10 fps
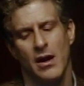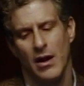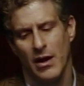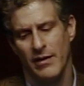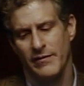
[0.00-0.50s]

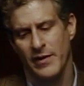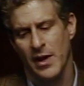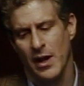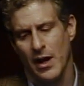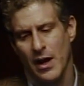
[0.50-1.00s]
of
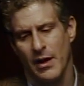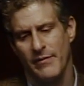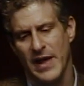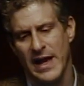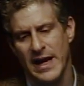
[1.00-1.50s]

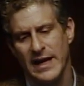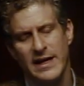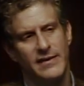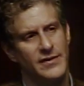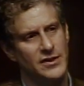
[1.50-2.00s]
um, at any
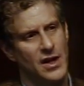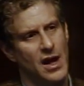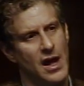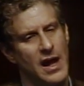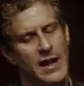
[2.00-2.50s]
given
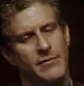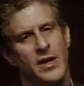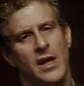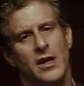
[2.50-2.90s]
time,